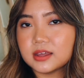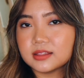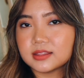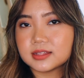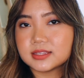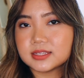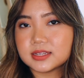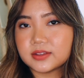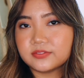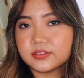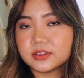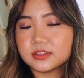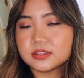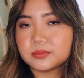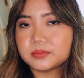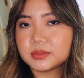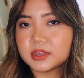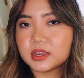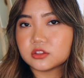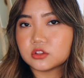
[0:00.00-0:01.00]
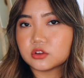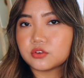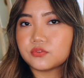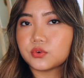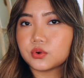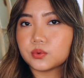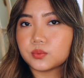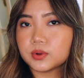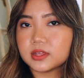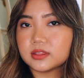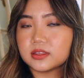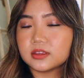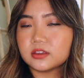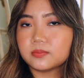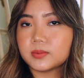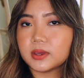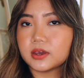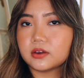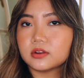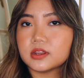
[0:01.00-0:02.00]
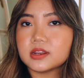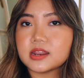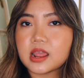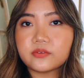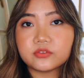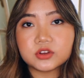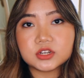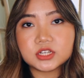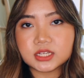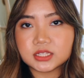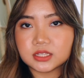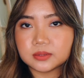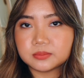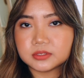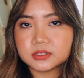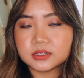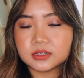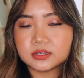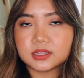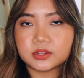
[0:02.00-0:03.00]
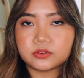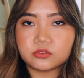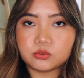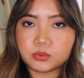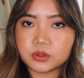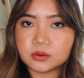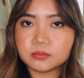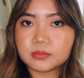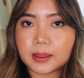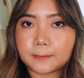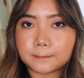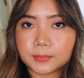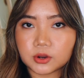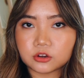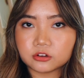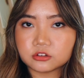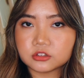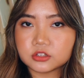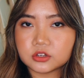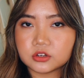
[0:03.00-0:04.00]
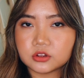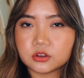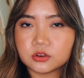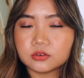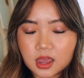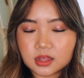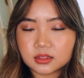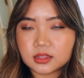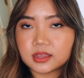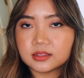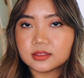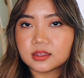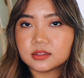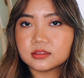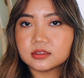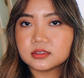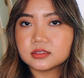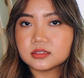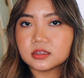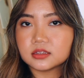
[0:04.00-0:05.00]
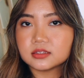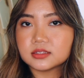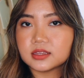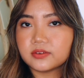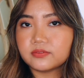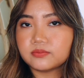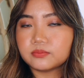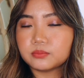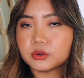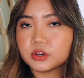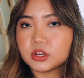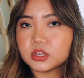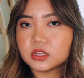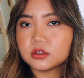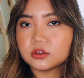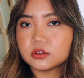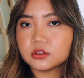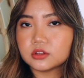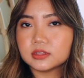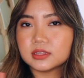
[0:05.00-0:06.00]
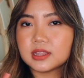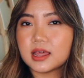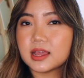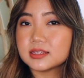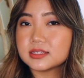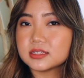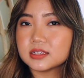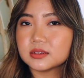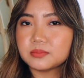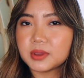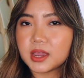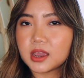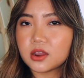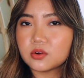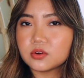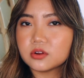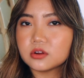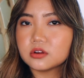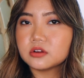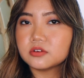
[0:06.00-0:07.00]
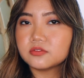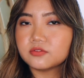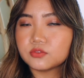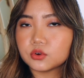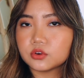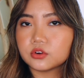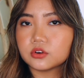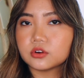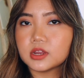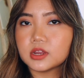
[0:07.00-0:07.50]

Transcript: That's definitely something I look for when I think about an everyday lipstick that I would put in my purse, you know? I like that this does have pretty good lasting power for